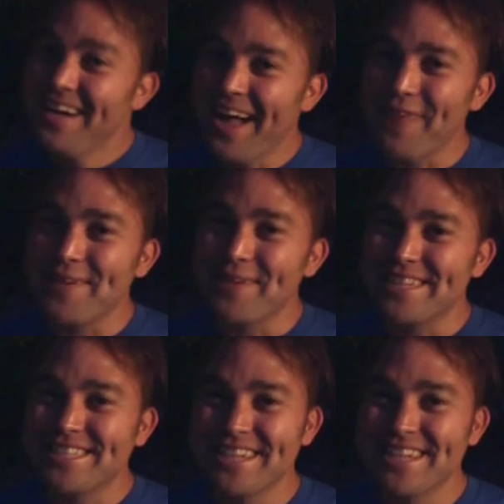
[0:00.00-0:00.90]
I
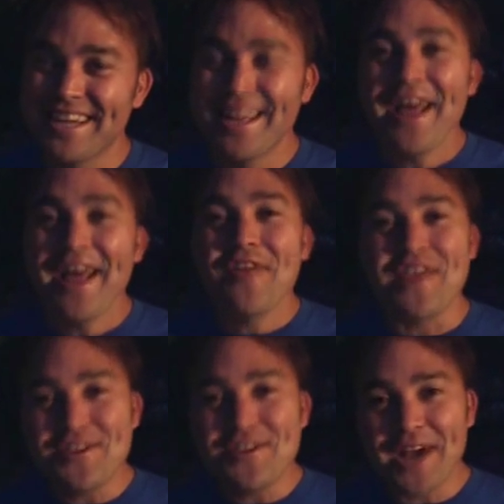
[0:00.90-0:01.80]
wish.
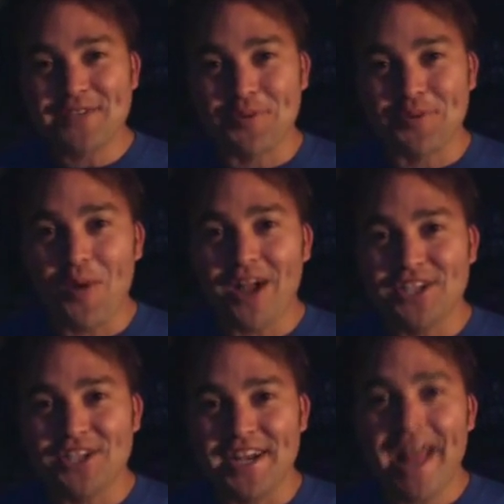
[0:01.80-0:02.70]
Thank you guys for
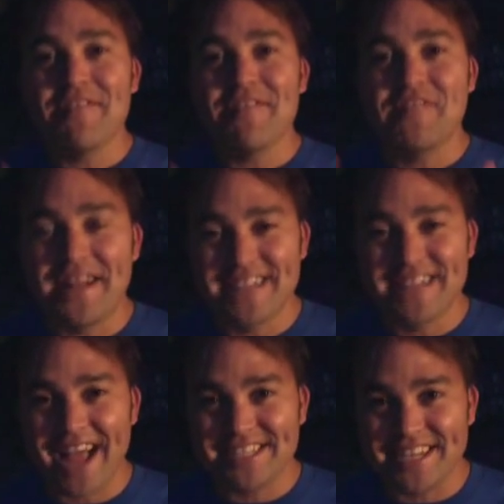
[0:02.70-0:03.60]
watching. Have a
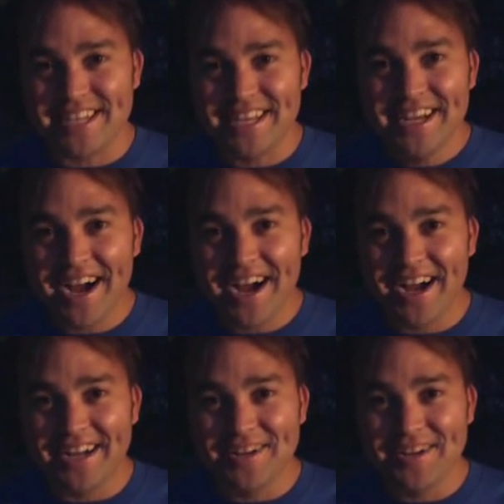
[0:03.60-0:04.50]
fantastic
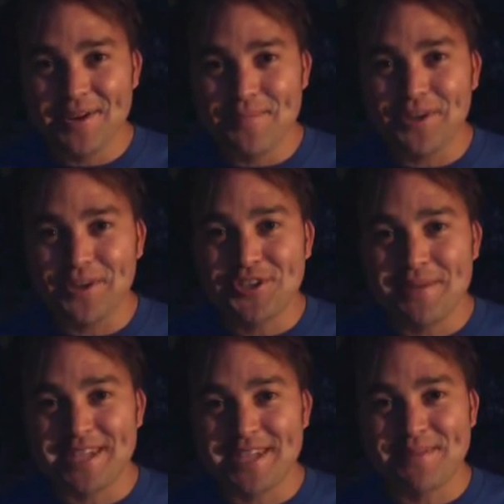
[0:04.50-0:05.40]

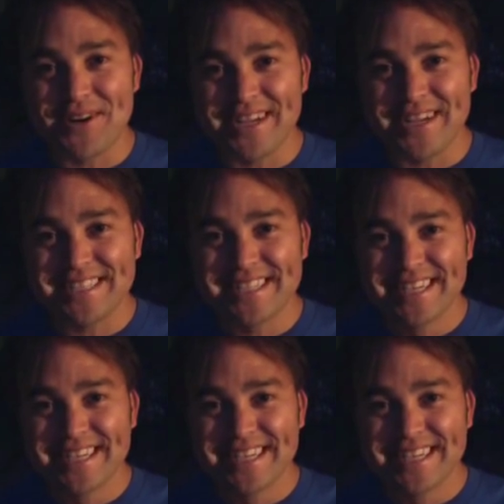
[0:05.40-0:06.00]
booktubing experience.